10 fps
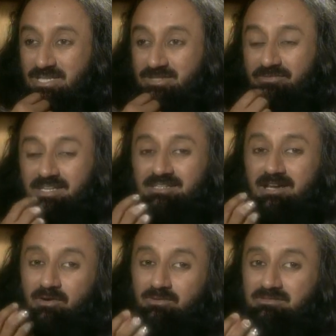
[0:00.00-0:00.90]
So we
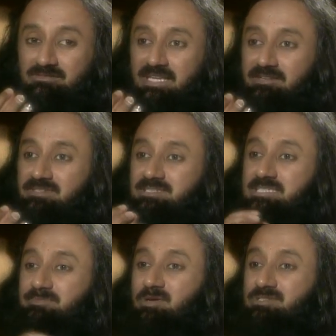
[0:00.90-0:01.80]
doubt that which
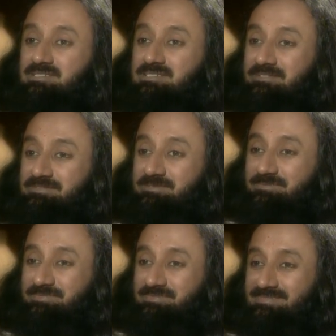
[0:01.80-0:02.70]
is positive.
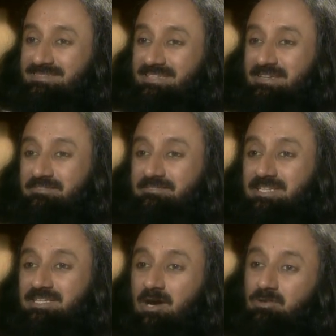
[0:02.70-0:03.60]
We
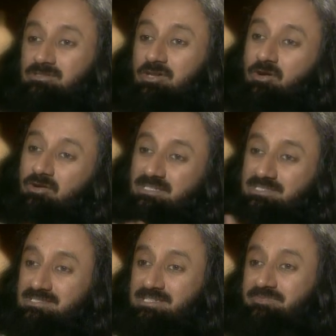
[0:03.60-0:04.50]
doubt the
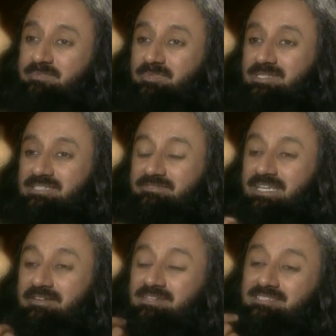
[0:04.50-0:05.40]
honesty of a person. We
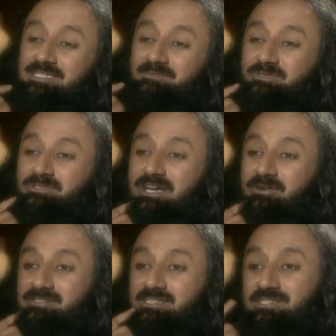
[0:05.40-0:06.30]
never seem to
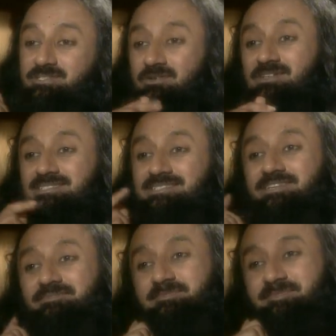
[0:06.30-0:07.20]
doubt the dishonesty
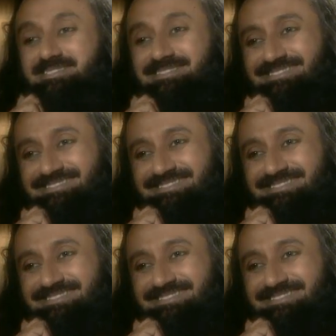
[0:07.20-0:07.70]
of a person.